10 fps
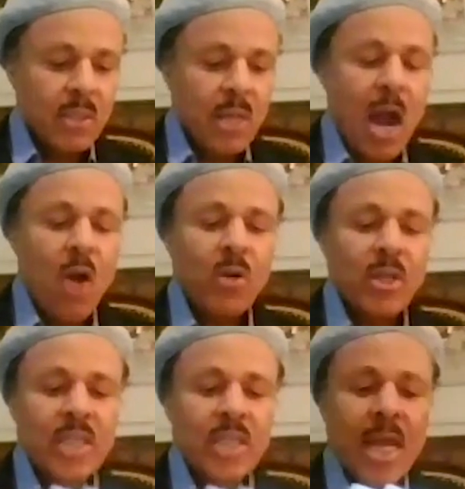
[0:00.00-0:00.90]

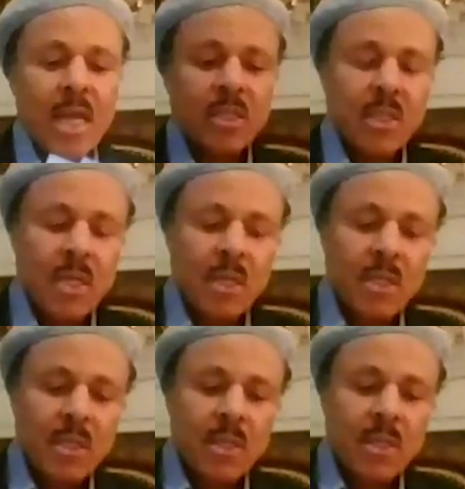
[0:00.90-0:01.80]
Cowardice asks
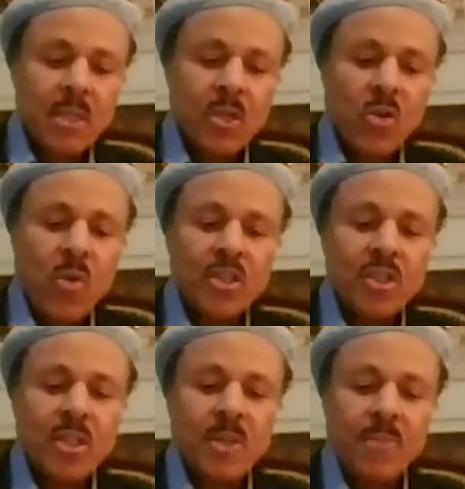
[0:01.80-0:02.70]
the
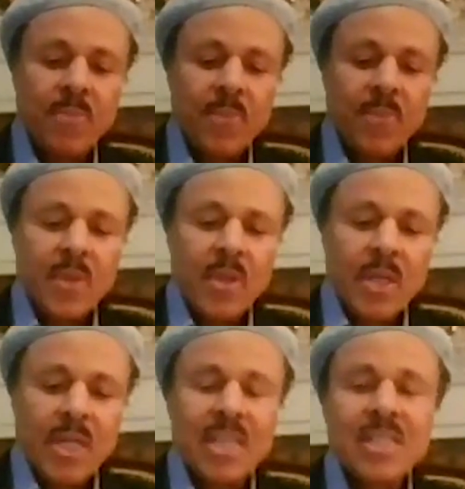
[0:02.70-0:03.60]
question,
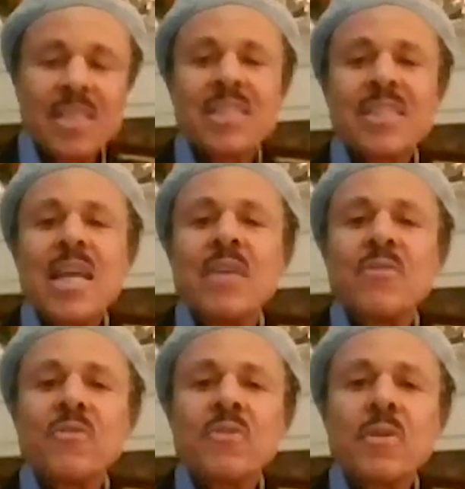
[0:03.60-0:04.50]
is it
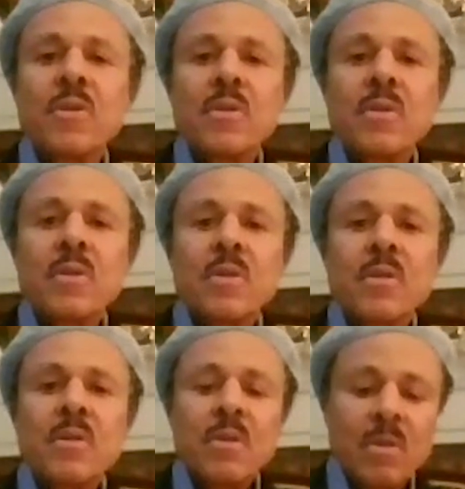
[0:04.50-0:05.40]
safe?
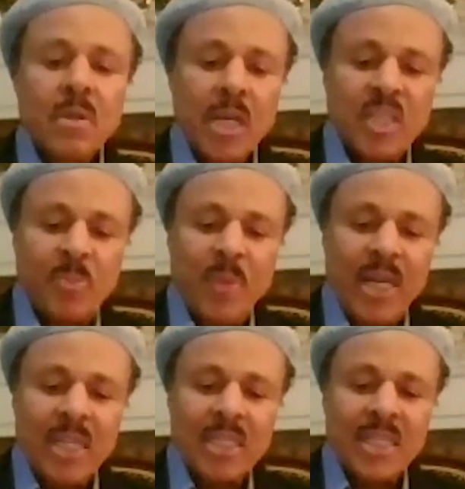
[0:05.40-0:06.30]

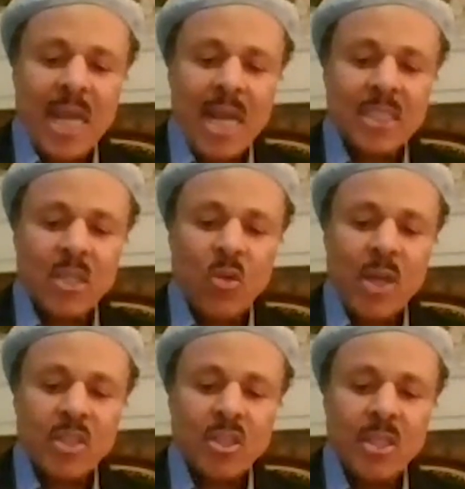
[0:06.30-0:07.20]
Expediency asks the
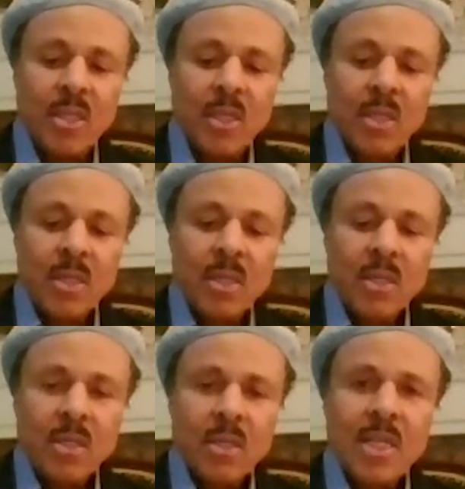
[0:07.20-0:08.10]
question,
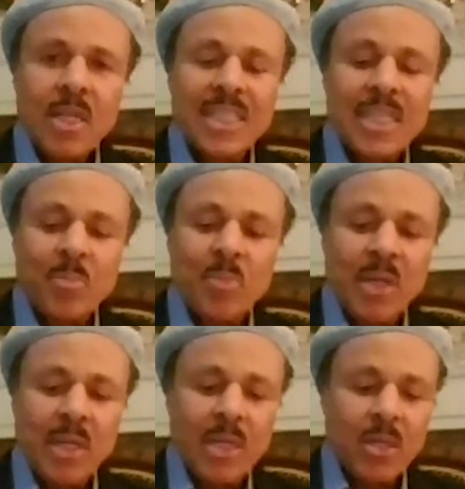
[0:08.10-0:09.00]
is it
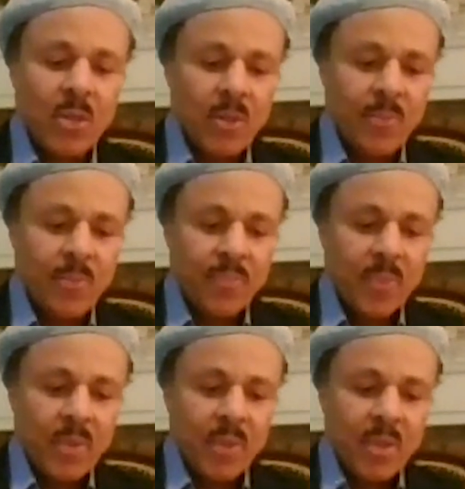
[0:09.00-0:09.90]
political?
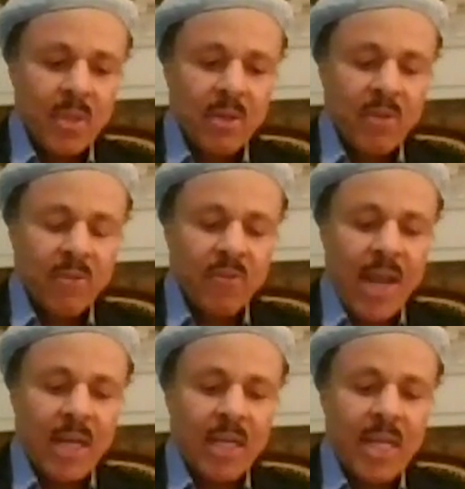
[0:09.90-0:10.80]

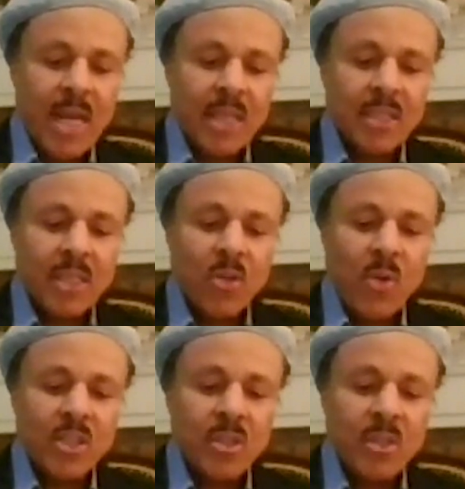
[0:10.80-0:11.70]
Vanity asks the
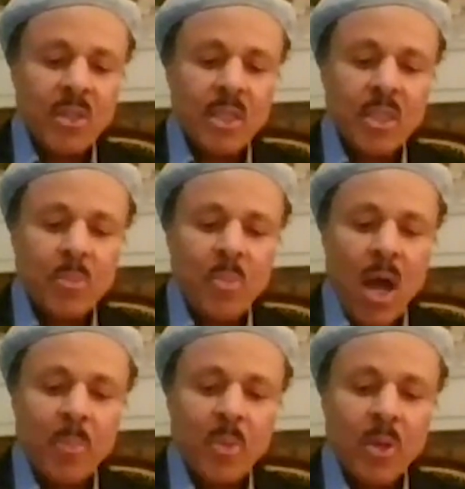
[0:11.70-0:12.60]
question, is it
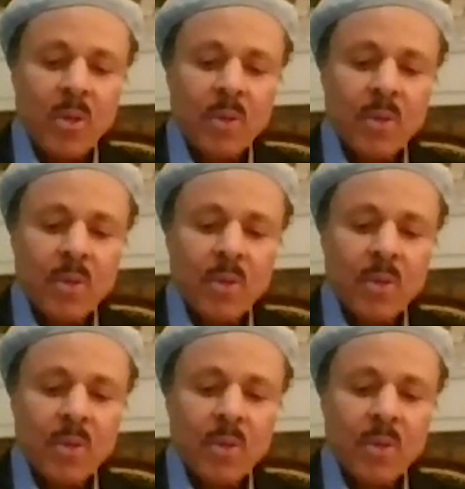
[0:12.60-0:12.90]
popular?